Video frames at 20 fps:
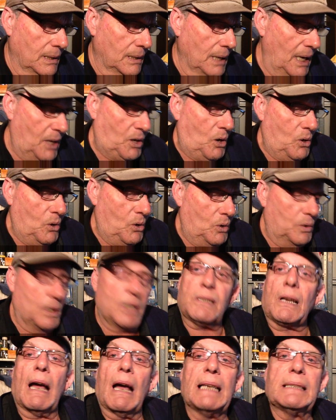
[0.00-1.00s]
and who,
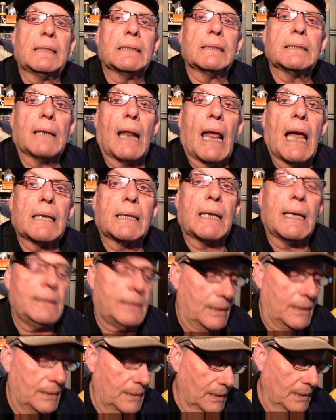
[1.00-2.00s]
disguised as Clark Kent,